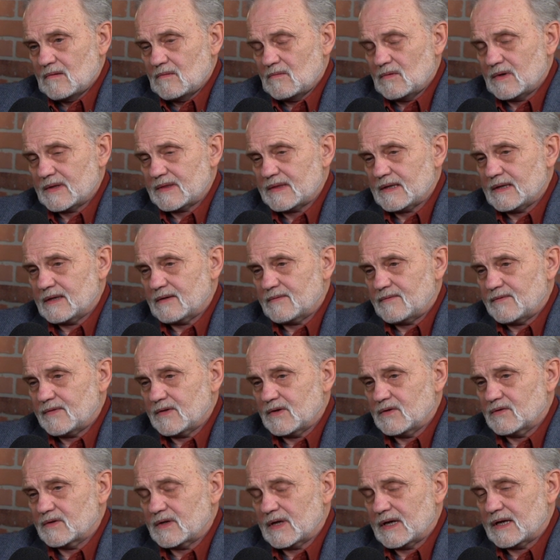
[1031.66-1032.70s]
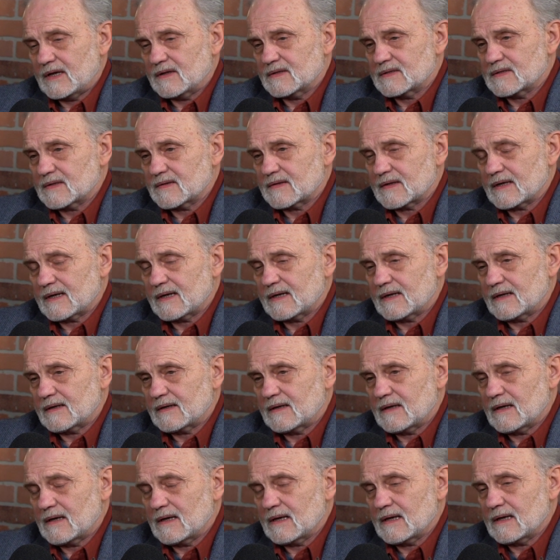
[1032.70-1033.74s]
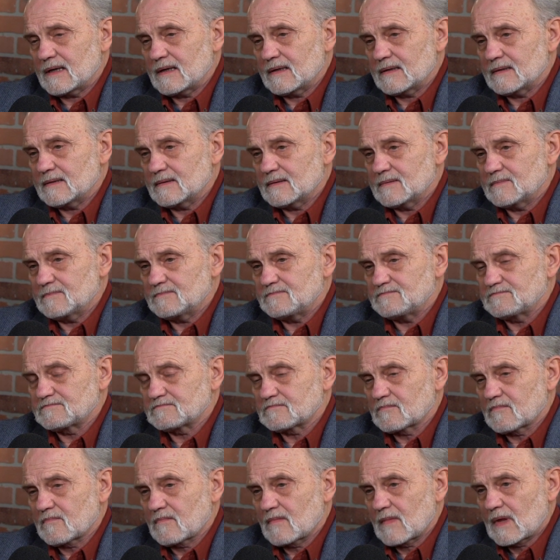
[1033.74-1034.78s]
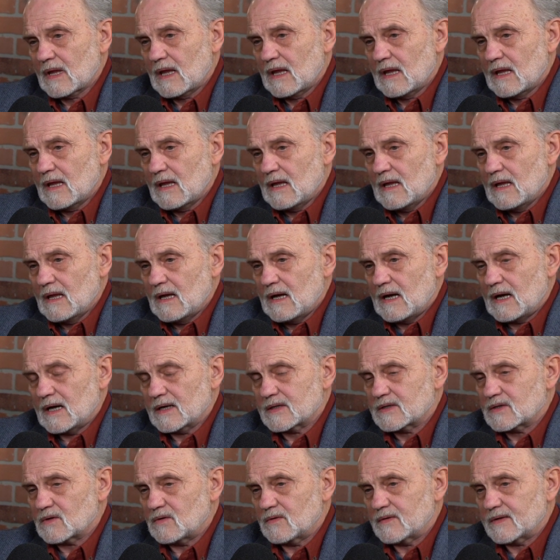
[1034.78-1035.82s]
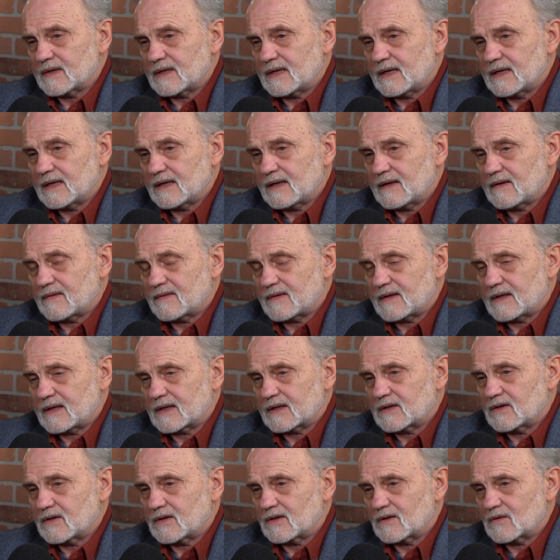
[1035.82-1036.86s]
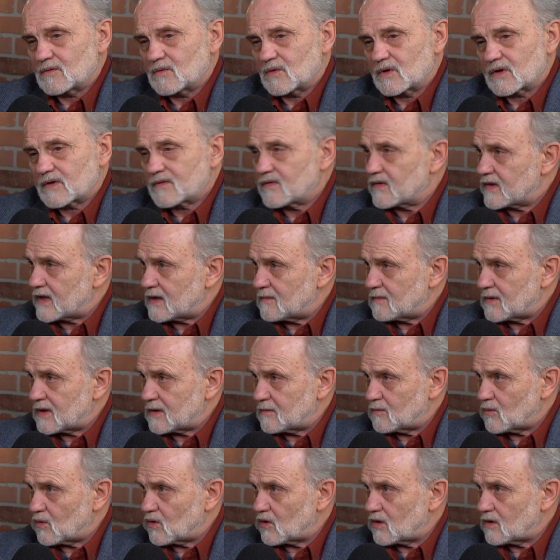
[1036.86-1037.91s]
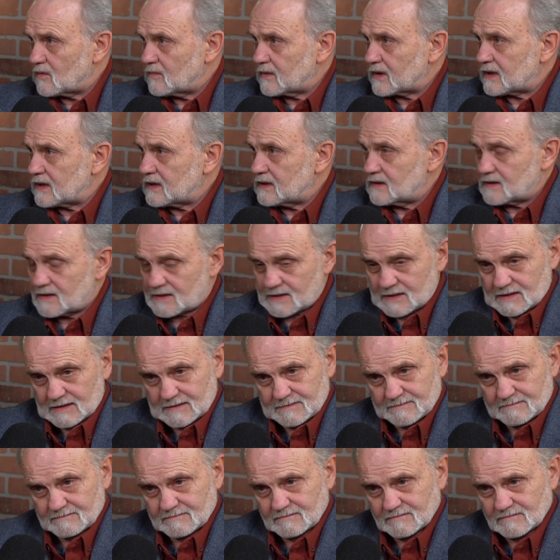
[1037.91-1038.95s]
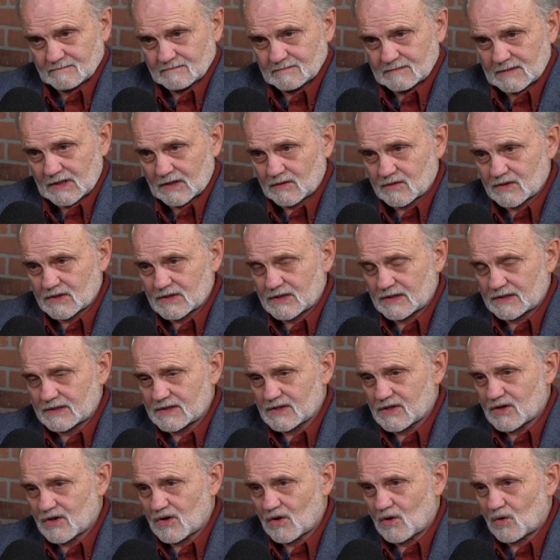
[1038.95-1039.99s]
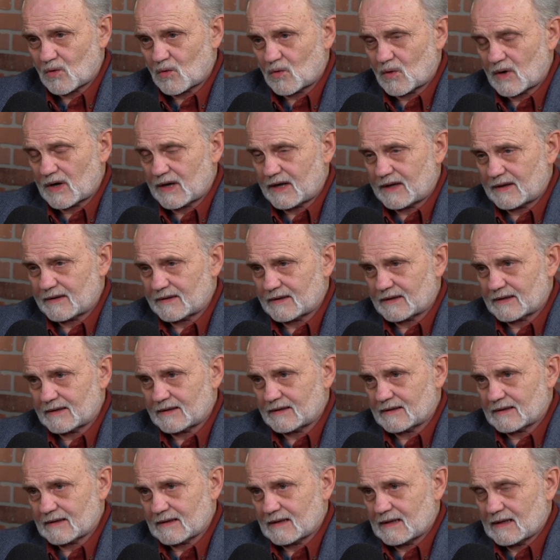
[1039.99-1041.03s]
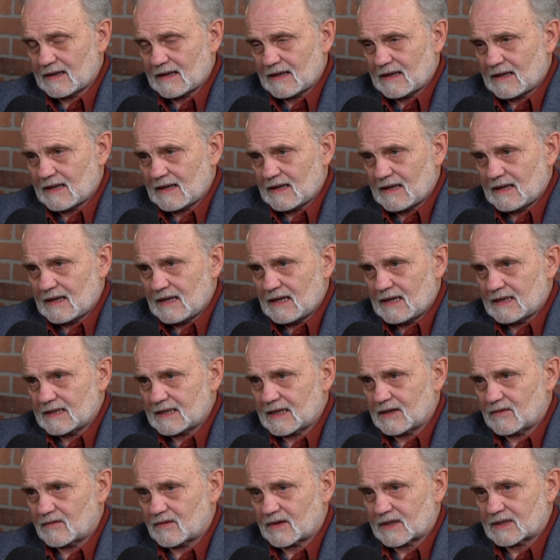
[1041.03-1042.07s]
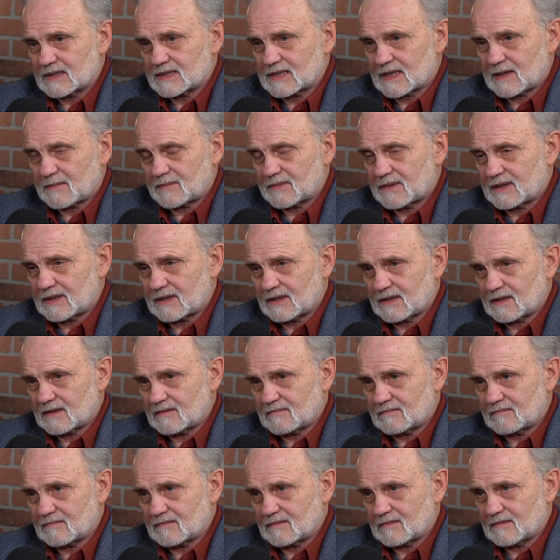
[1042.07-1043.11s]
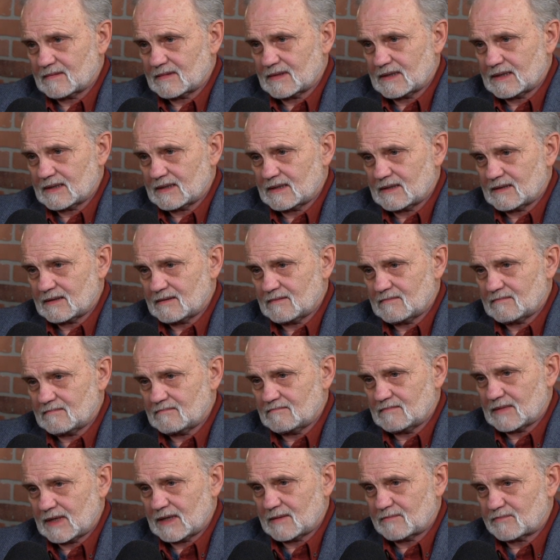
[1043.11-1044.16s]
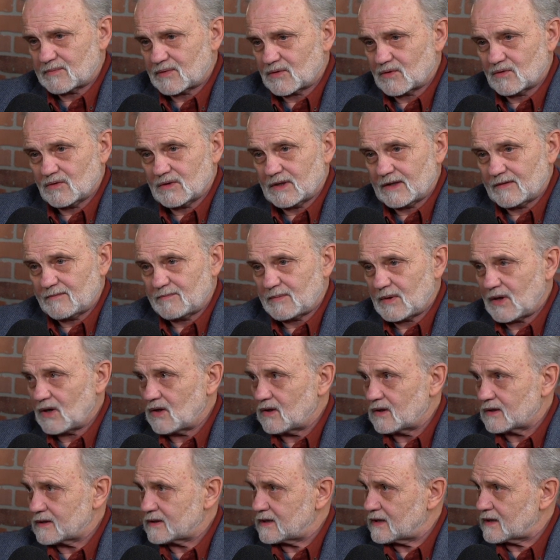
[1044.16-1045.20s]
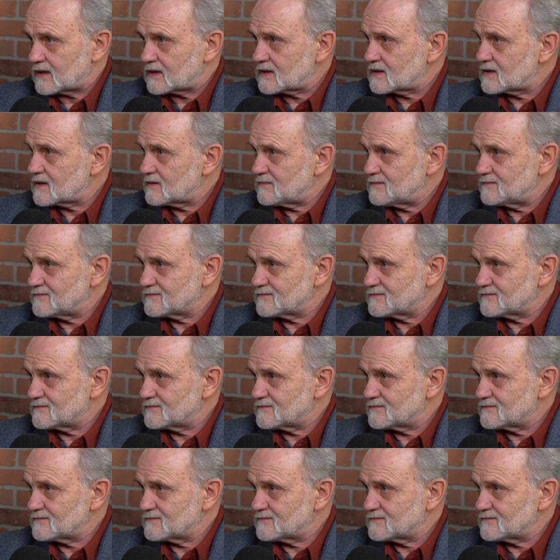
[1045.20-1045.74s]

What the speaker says: within a few days of that, I told the IA that I couldn't work for them anymore because there was just no way that they would accept my pro-life politics.